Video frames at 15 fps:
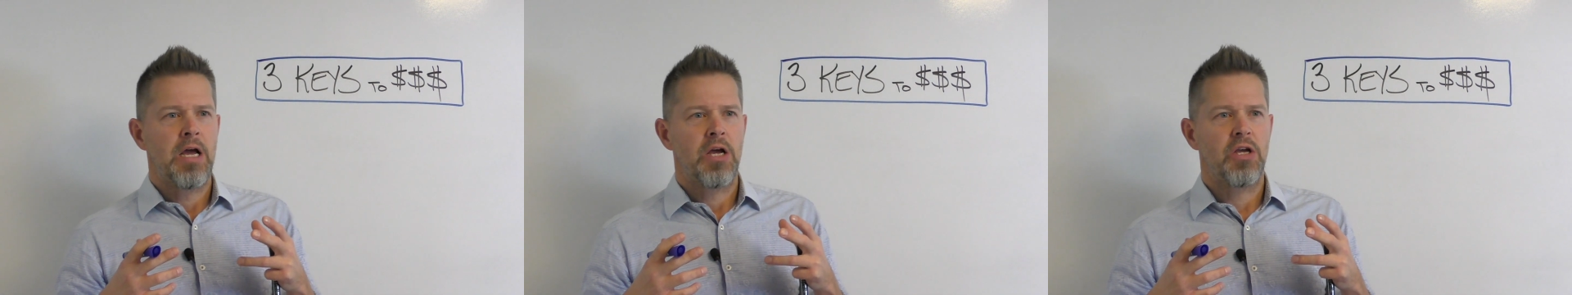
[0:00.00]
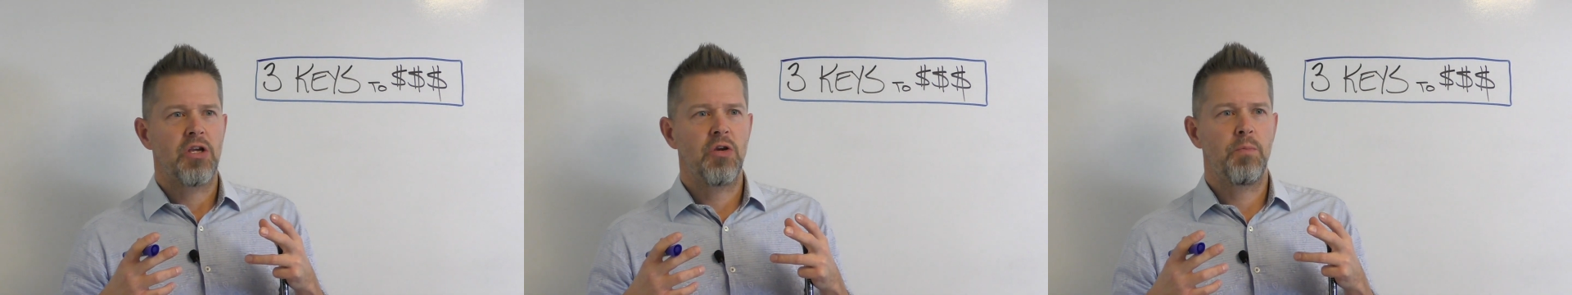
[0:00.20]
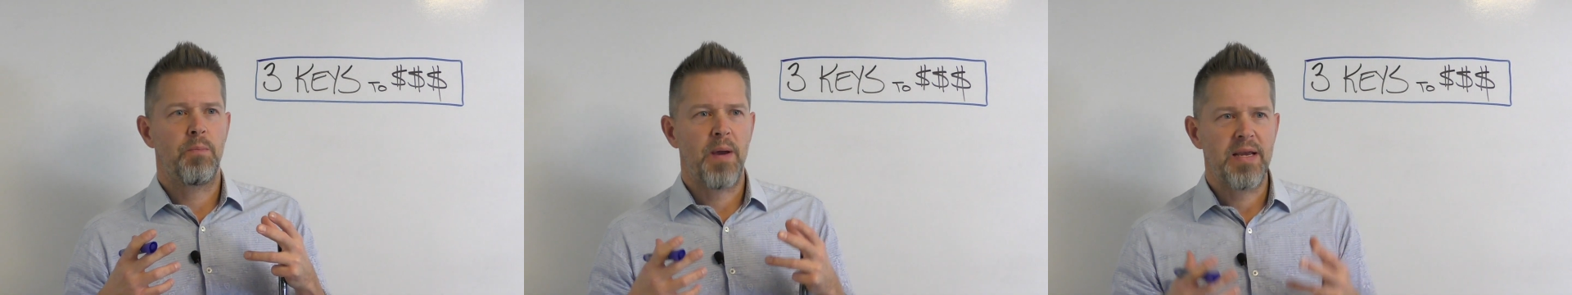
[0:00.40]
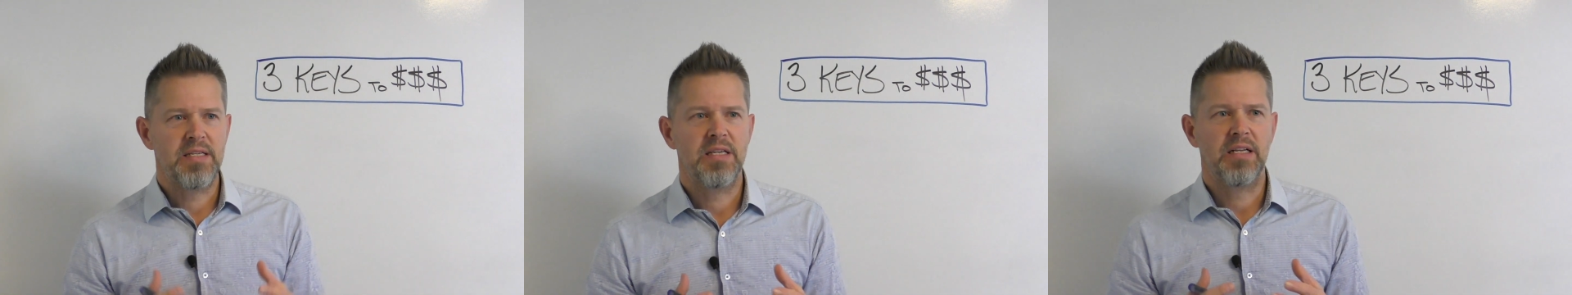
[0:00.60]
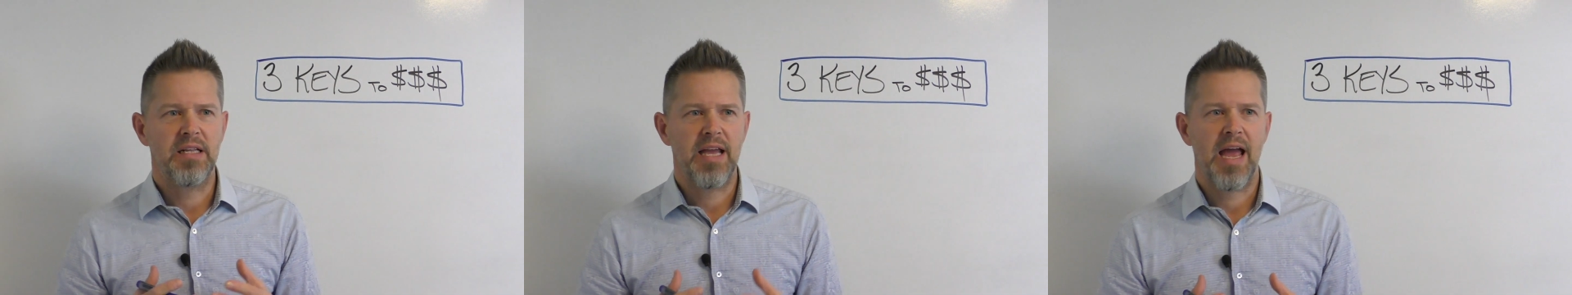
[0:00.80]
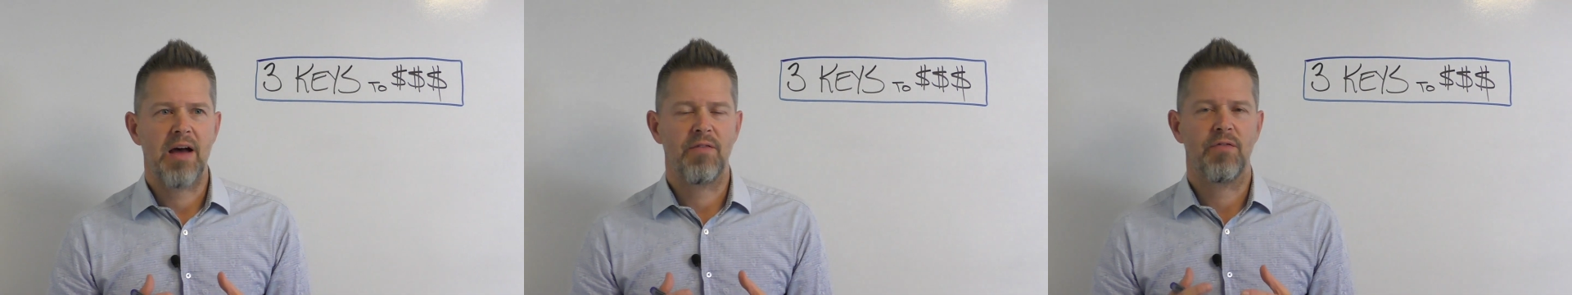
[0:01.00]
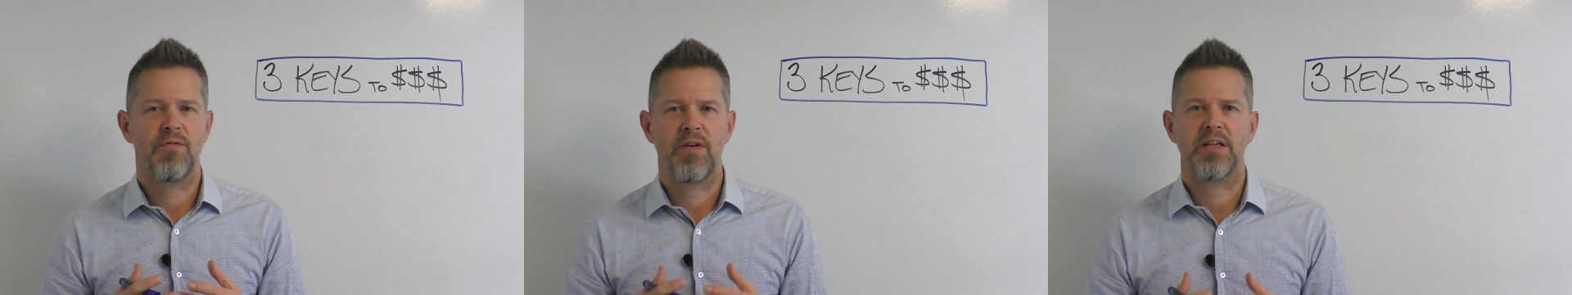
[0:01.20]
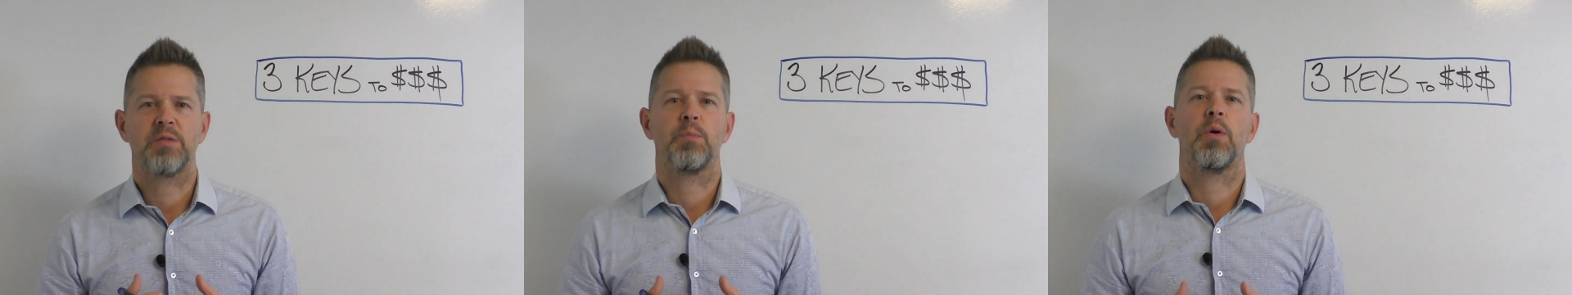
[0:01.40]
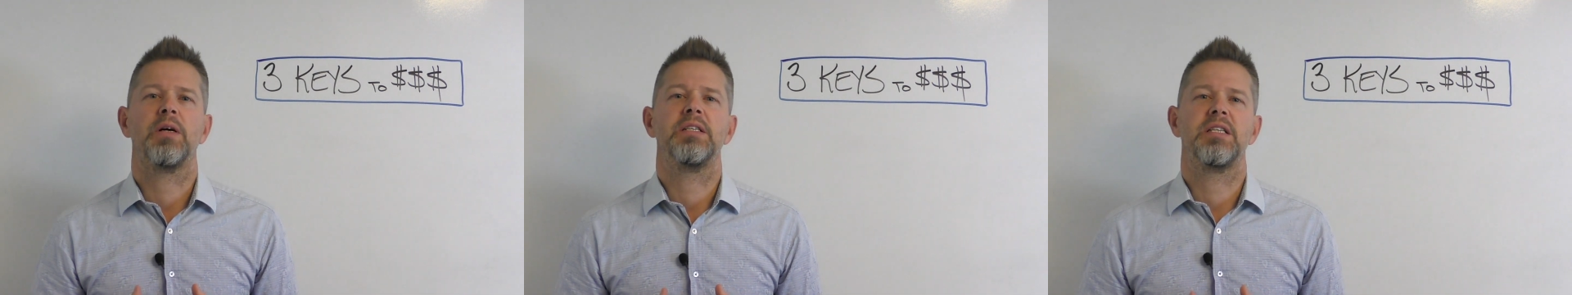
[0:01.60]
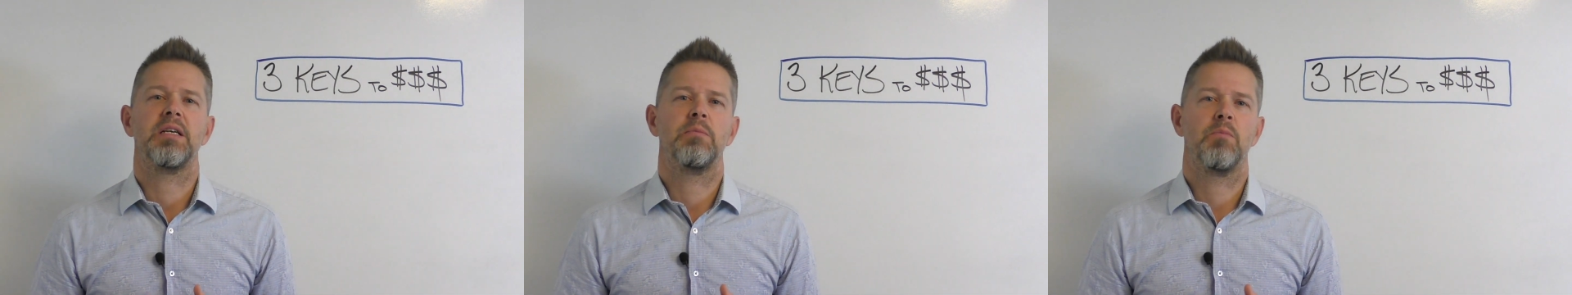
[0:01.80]
you basically have a fixed
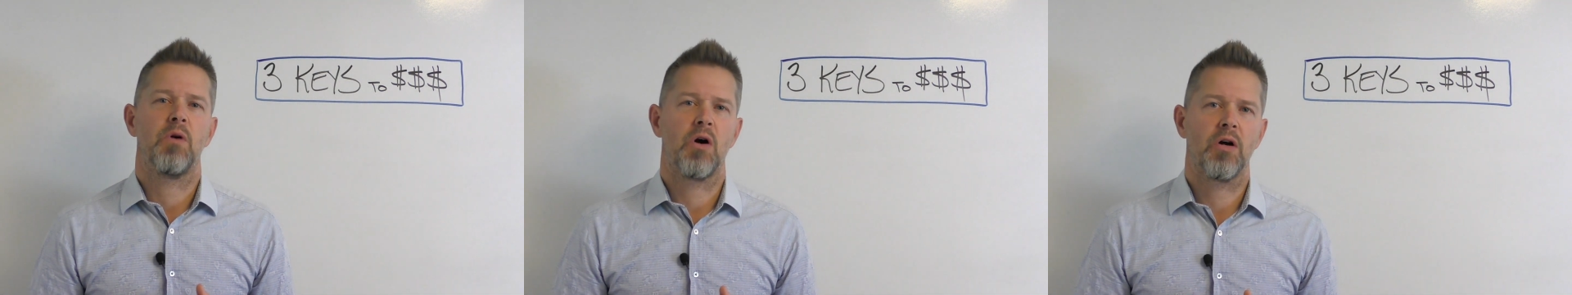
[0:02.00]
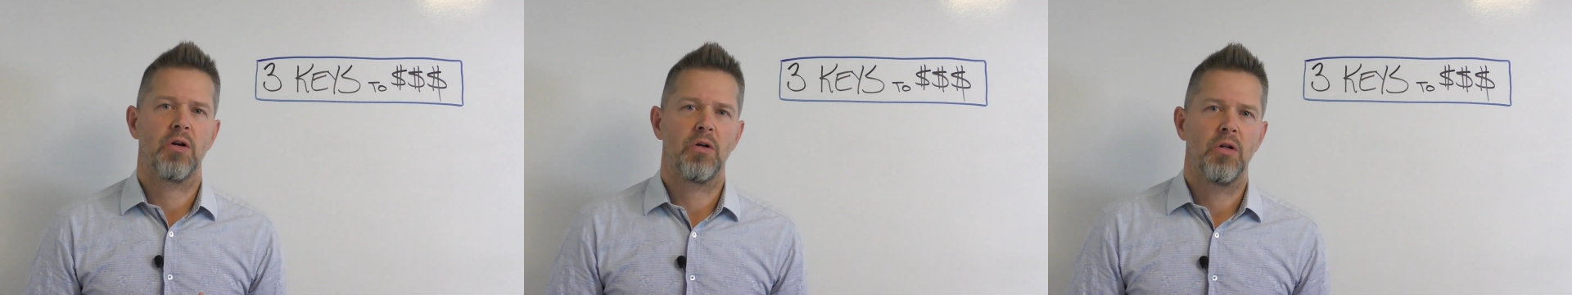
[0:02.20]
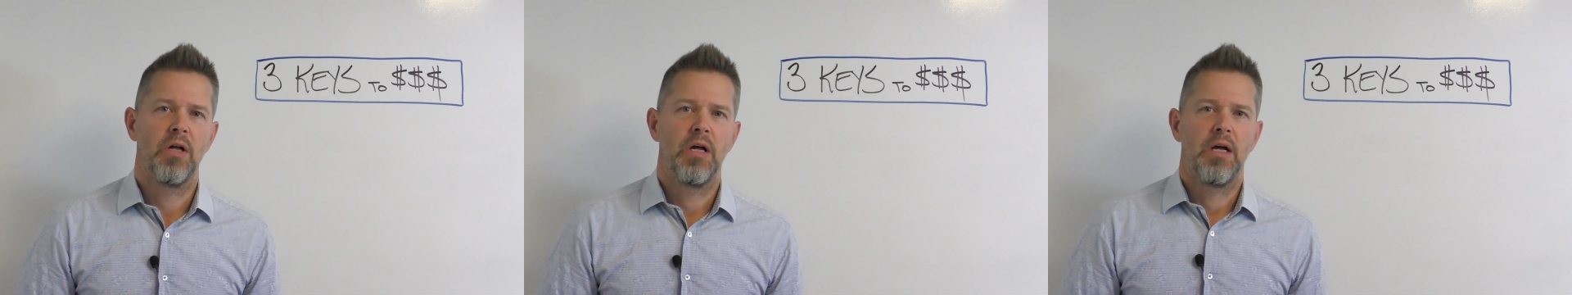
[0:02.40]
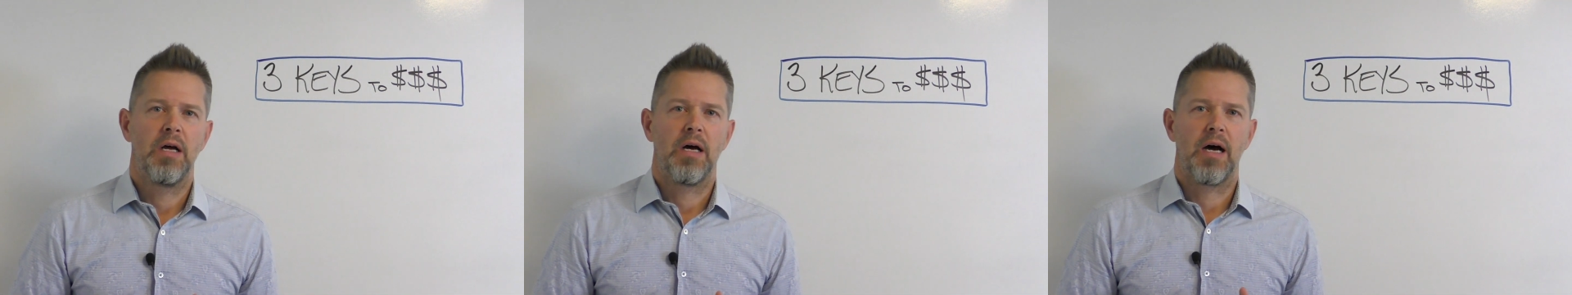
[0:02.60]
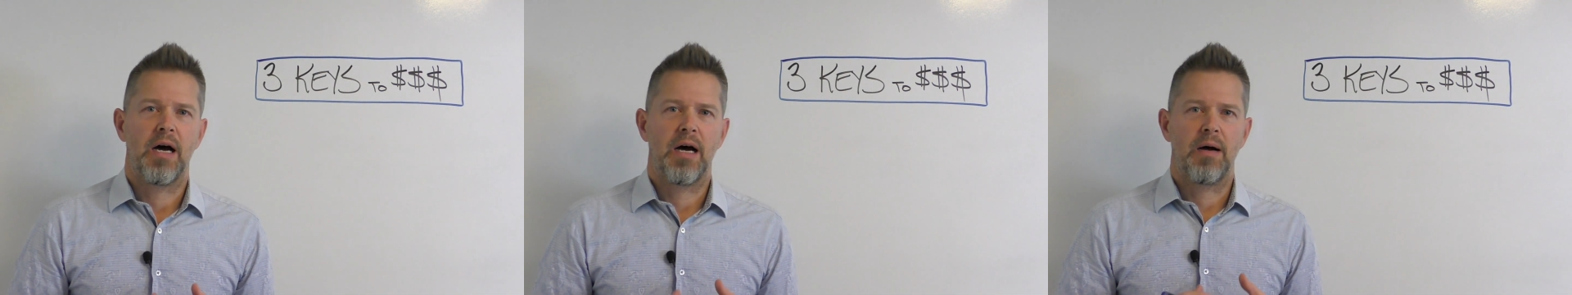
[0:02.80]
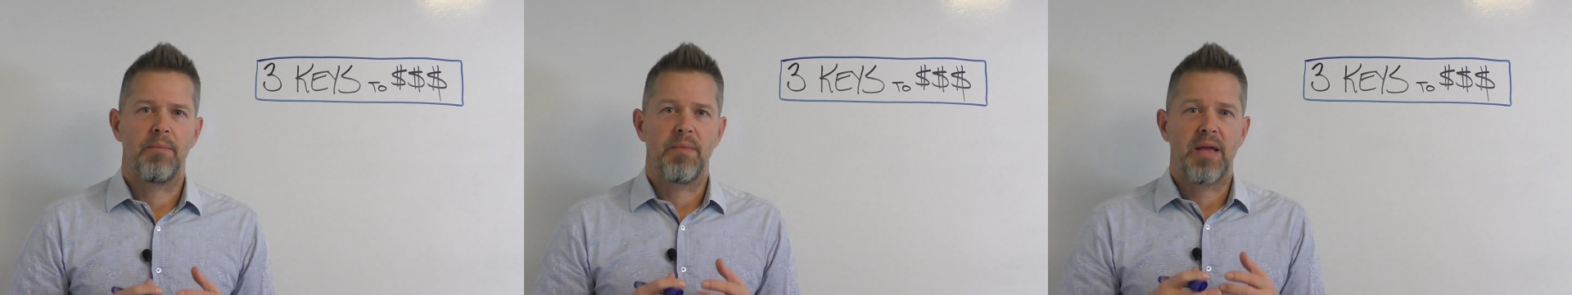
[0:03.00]
pricing model for